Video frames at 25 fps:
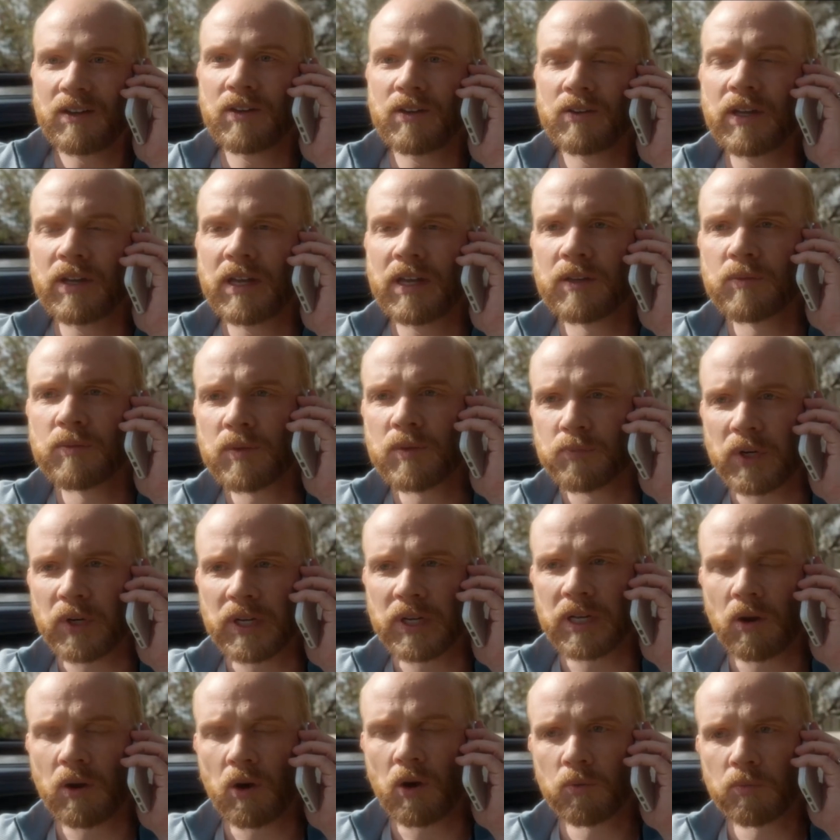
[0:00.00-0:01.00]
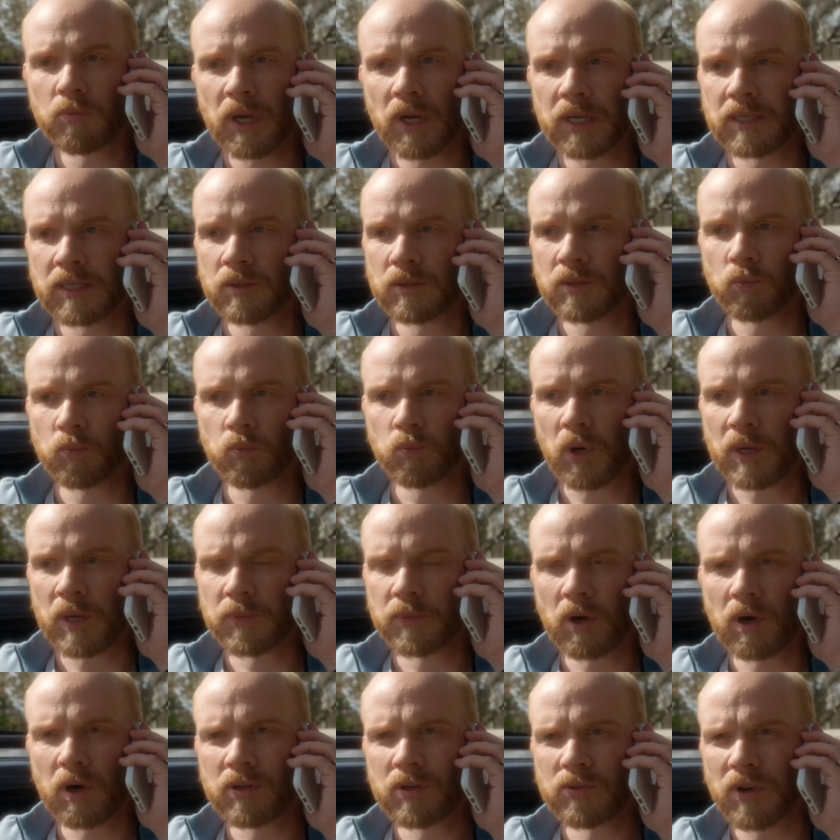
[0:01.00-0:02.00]
Okay, bring it home. I can
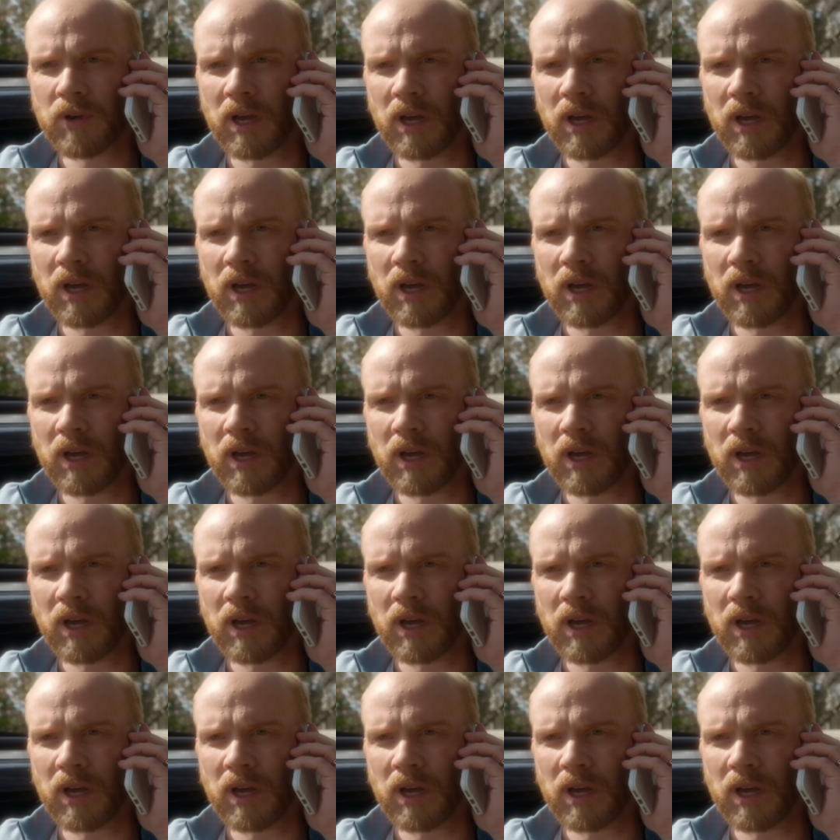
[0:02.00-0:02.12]
wipe the hard